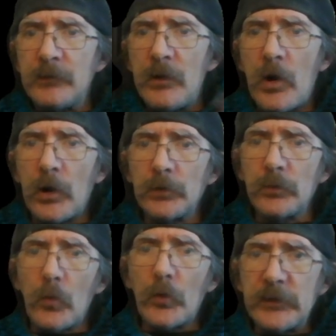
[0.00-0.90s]

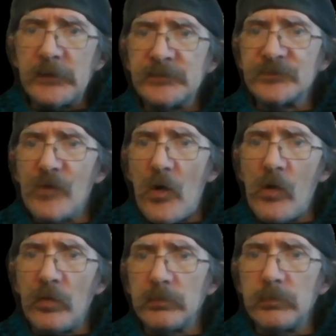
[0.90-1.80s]
heart, organs,
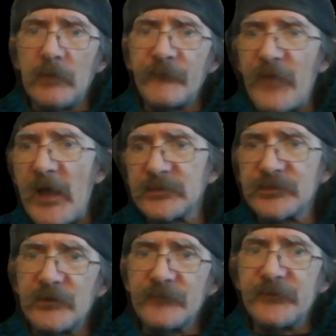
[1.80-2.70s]
all of that
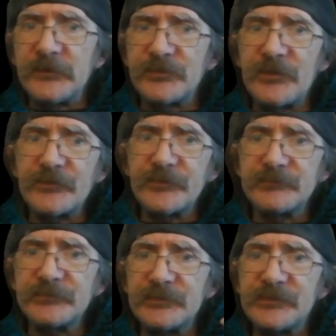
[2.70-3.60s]
stuff? Is there
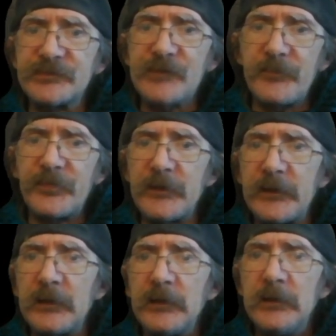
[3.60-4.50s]

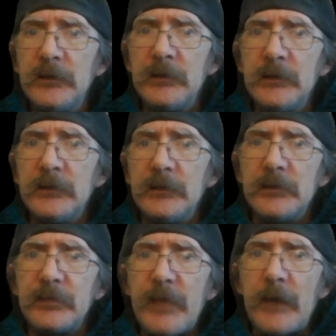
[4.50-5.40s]
something
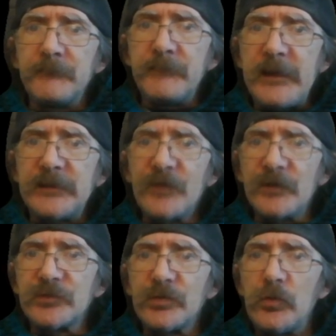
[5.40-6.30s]
that makes
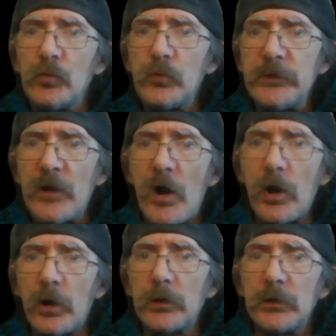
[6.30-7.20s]
us who we
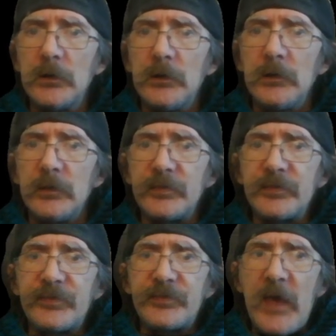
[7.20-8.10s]
are
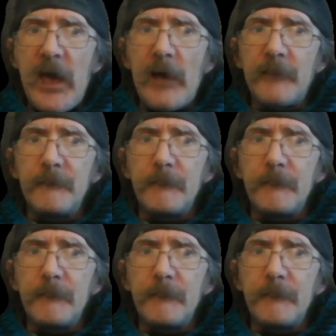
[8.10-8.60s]
that